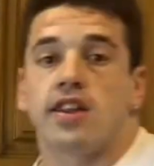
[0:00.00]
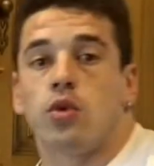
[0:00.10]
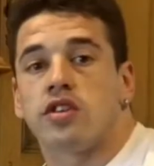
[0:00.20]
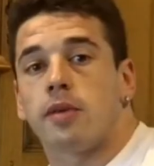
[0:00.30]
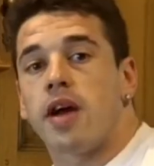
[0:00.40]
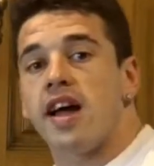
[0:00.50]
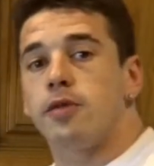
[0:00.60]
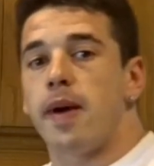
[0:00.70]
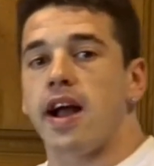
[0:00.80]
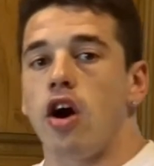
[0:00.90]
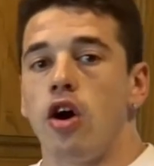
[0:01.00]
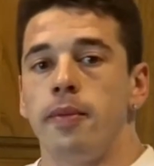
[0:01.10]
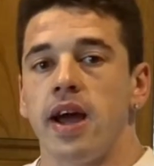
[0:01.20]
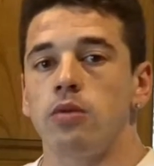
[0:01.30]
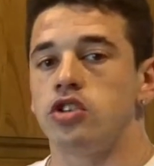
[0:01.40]
so what's up guys, back at home
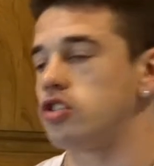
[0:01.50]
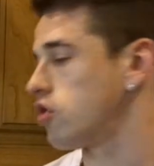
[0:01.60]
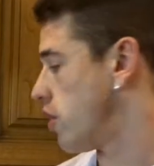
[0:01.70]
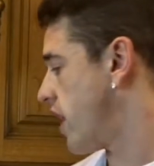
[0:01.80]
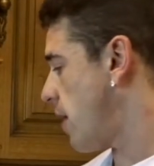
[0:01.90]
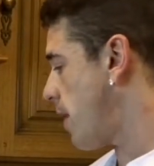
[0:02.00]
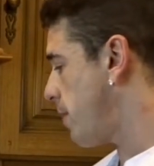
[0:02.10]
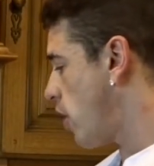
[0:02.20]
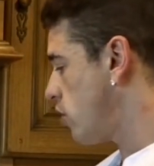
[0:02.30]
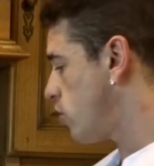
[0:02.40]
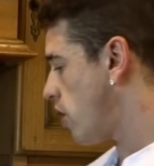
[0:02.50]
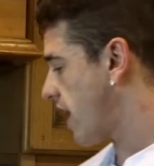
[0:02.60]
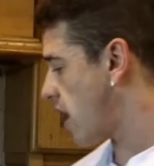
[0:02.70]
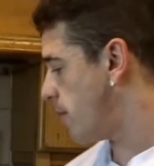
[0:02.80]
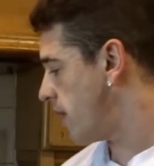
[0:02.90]
now, just cooking up my
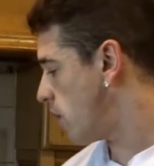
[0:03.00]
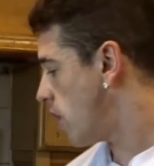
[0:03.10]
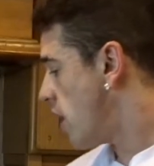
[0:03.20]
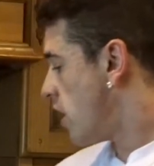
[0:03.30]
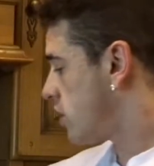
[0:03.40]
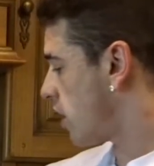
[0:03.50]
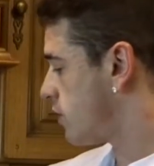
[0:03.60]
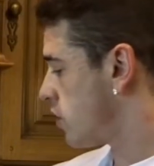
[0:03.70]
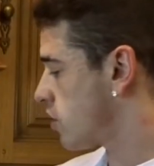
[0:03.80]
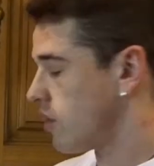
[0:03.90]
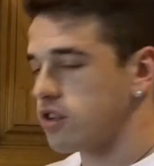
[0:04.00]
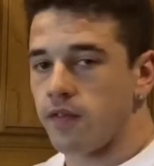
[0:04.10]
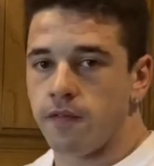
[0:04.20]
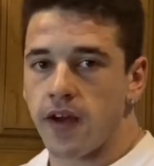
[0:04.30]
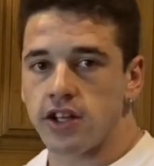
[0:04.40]
post-workout meal. So I've just got
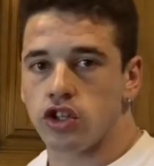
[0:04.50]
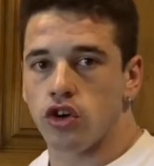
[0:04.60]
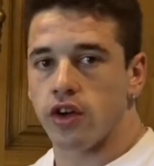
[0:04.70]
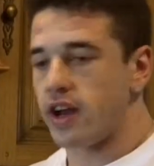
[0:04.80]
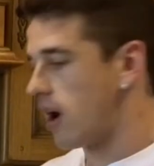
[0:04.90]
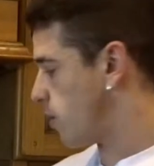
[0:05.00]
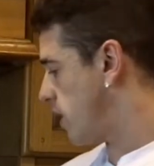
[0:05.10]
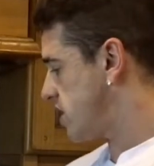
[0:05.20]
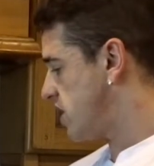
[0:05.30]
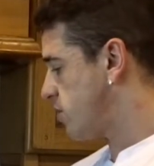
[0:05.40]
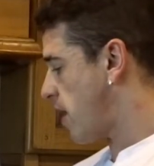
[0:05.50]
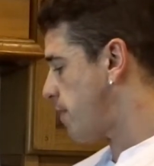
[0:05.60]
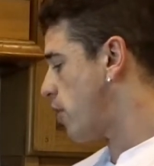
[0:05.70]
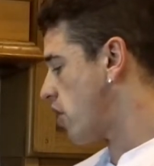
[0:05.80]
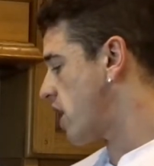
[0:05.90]
some veg cooking up, which is my
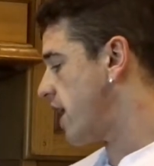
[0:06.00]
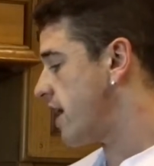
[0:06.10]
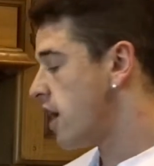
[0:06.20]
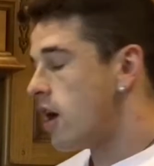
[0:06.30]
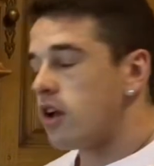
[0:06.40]
broccoli.